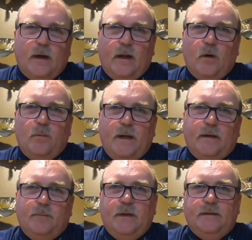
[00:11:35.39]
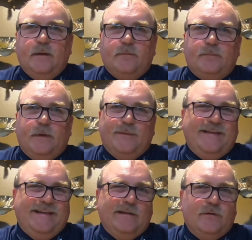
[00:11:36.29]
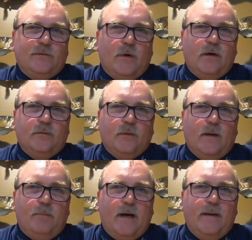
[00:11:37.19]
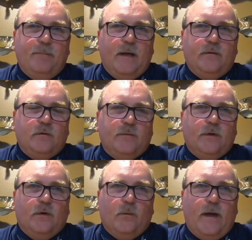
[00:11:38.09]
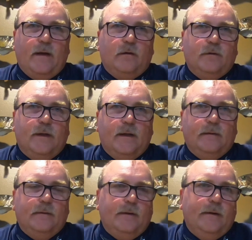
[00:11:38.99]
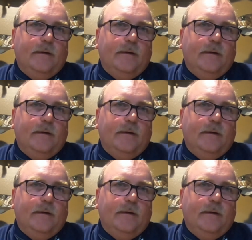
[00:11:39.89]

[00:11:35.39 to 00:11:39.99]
I don't make a big deal as far as when I'm buying baits if they're going to rattle or not.